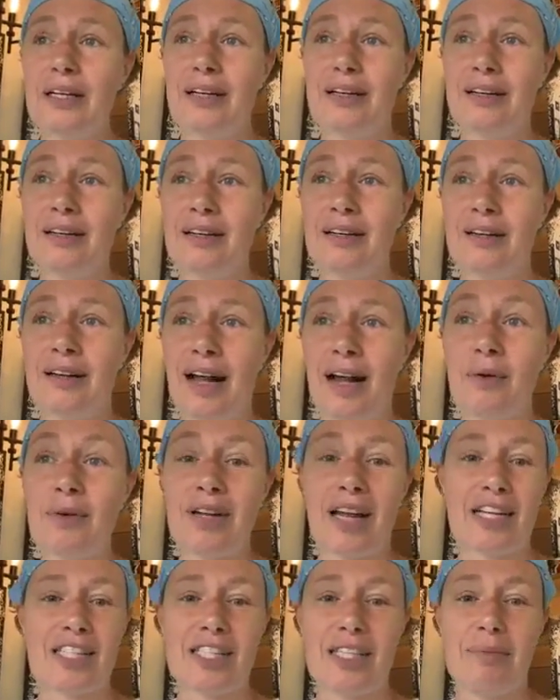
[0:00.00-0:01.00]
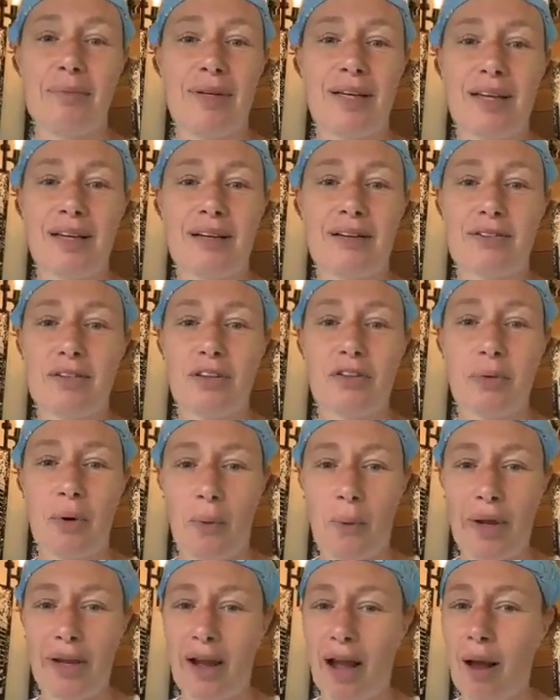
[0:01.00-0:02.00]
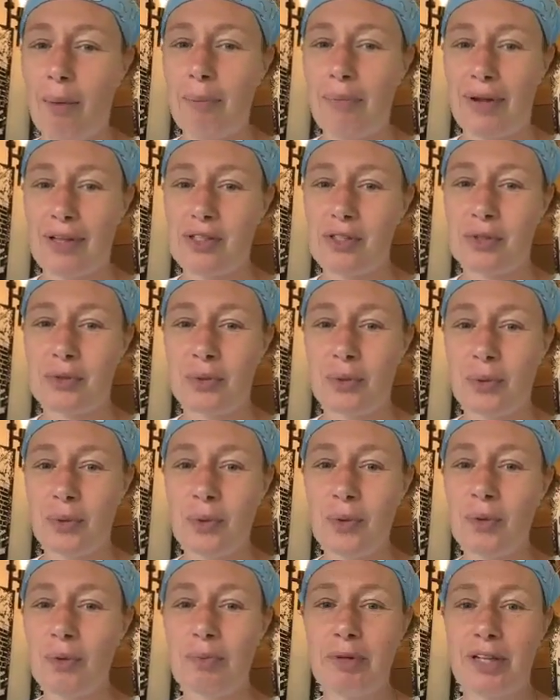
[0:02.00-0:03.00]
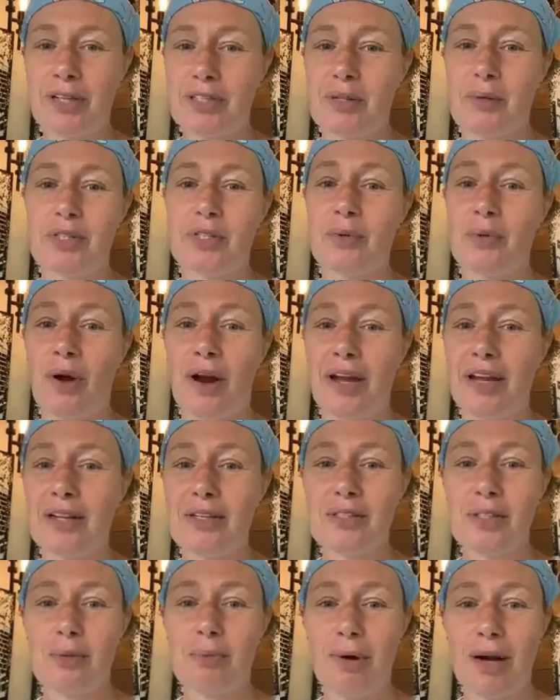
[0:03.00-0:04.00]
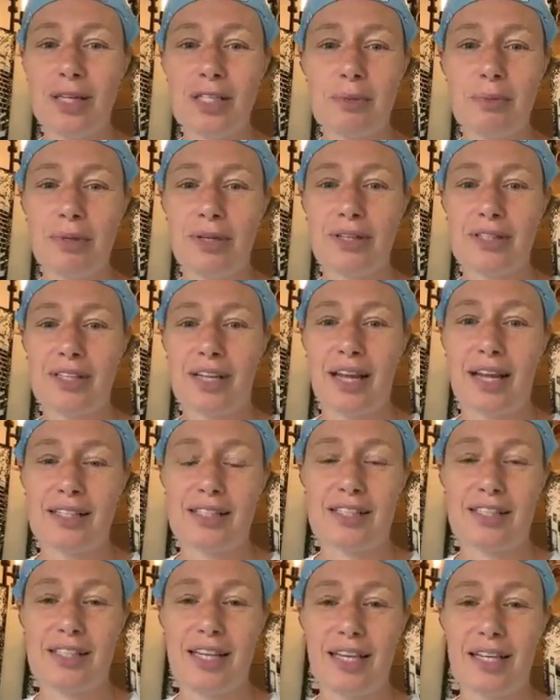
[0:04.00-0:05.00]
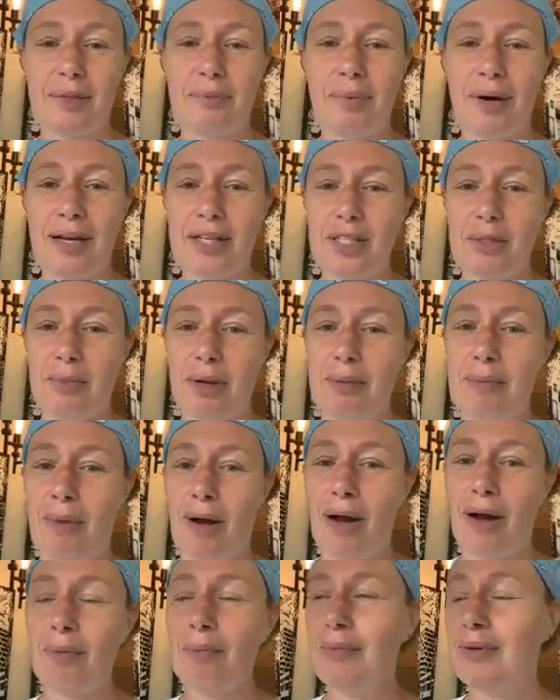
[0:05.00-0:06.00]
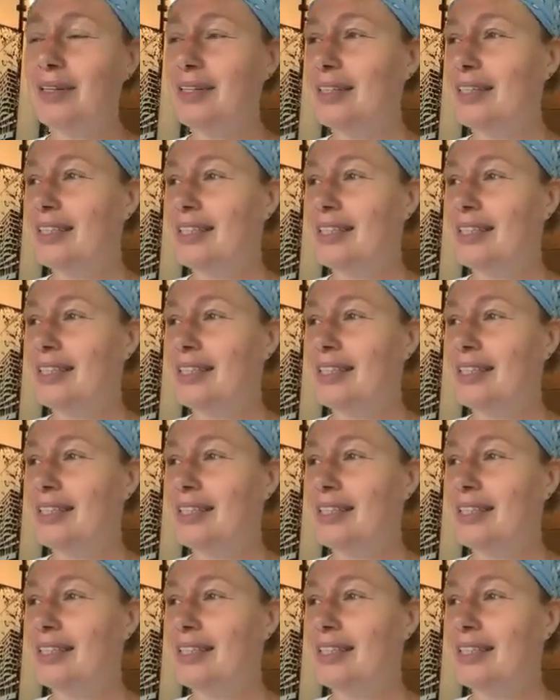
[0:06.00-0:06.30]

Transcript: I would actually be throwing up at school because I was crying so much because I had to say goodbye to my mom.